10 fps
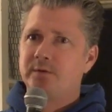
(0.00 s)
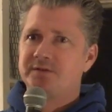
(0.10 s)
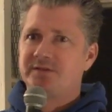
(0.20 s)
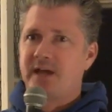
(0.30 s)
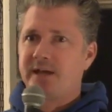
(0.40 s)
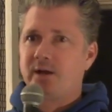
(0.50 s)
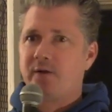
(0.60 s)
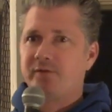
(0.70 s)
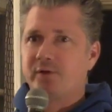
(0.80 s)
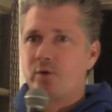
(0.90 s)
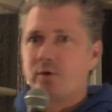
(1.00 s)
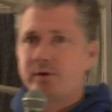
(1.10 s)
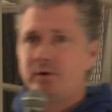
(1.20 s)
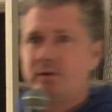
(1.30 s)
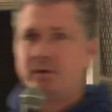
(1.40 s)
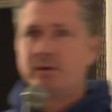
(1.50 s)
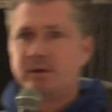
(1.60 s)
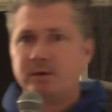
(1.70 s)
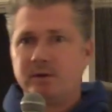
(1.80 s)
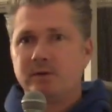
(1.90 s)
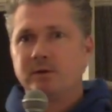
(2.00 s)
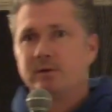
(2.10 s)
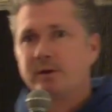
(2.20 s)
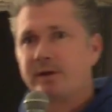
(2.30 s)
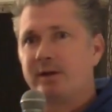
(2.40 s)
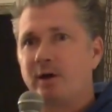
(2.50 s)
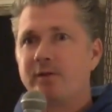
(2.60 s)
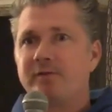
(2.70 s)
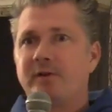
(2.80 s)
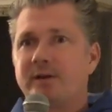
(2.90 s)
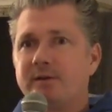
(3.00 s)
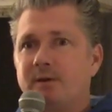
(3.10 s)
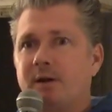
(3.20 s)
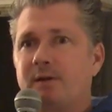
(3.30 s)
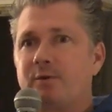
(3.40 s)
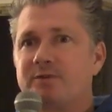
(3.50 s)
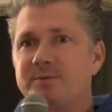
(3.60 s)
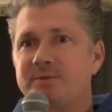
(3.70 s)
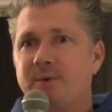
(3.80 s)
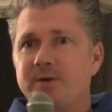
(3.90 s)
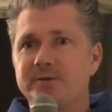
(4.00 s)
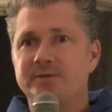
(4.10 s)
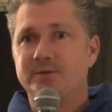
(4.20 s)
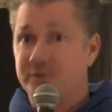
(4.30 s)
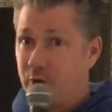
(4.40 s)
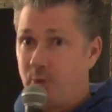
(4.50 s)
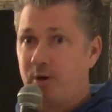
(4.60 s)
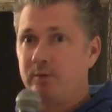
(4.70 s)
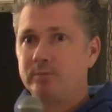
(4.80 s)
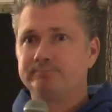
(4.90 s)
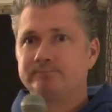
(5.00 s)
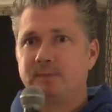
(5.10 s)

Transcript: Standing off in the corner, looking at all the fucking ugly Christmas sweaters, sober.